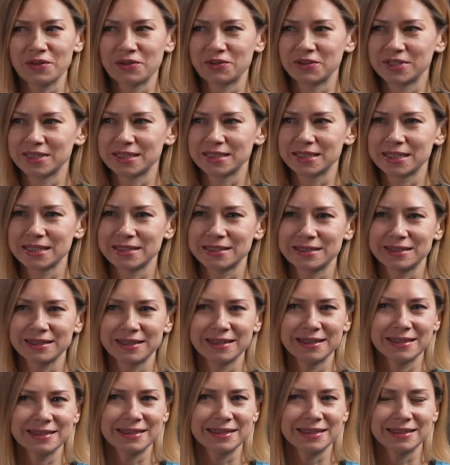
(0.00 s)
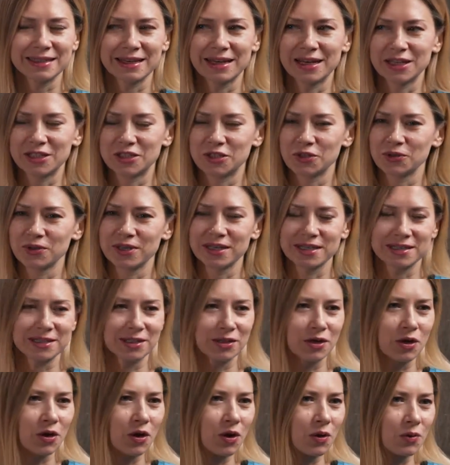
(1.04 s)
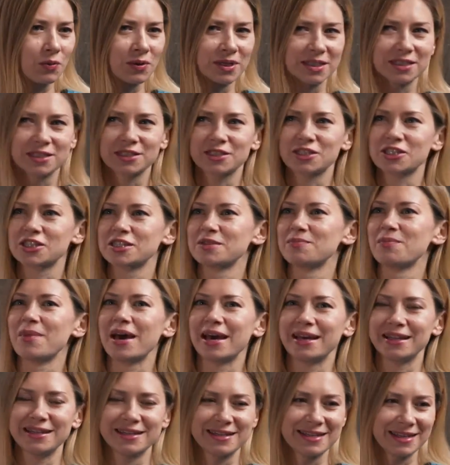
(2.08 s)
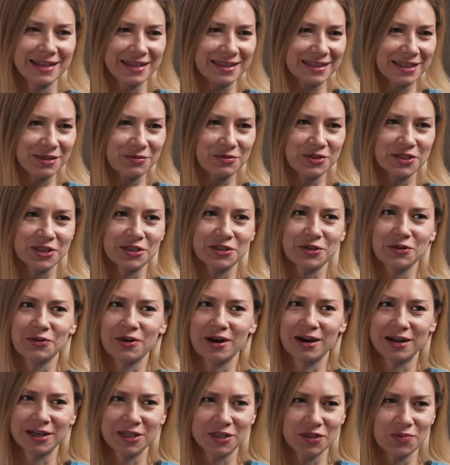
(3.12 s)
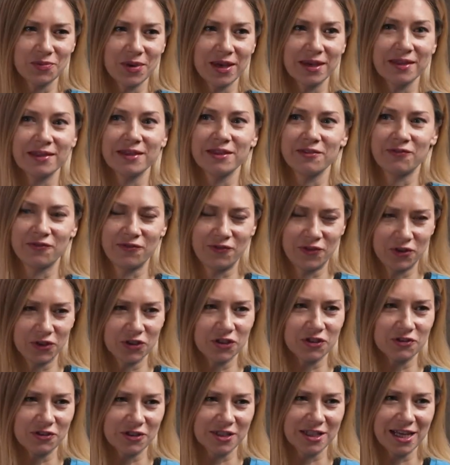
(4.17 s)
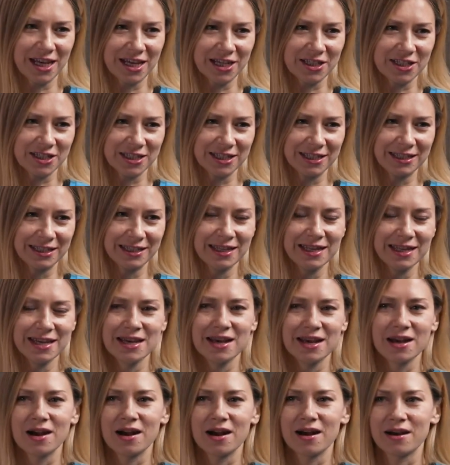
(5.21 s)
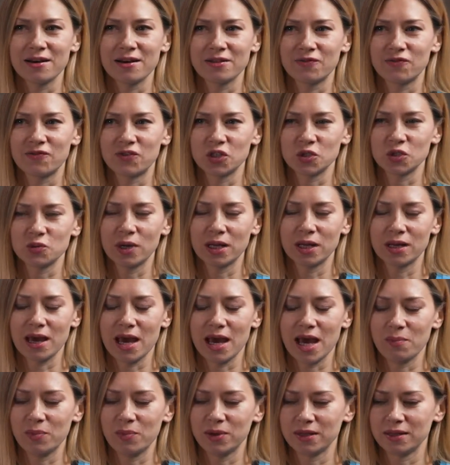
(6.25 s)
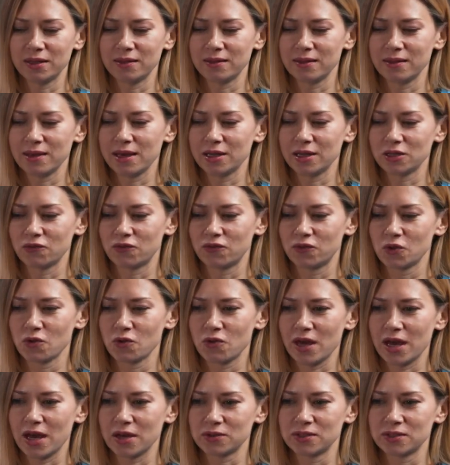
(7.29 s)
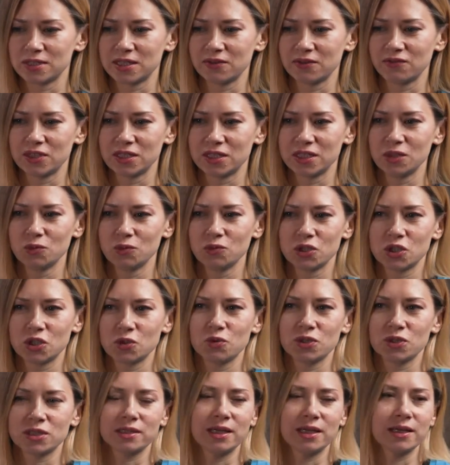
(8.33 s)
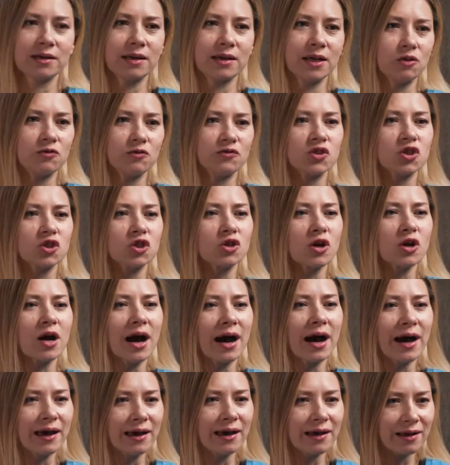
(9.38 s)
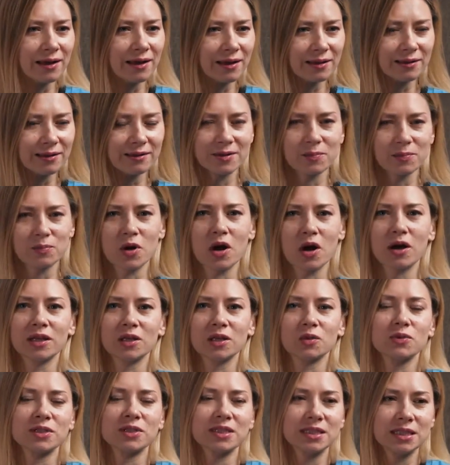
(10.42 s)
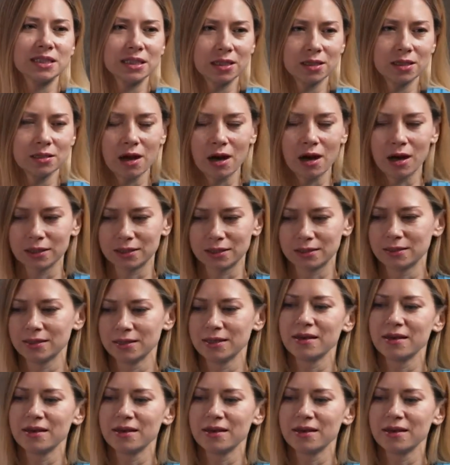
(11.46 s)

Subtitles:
The resistance 2 years ago was tremendous. It was so hard to make the first transaction. The first one happened in the end of 2017, which was like kind of trial. The product was still not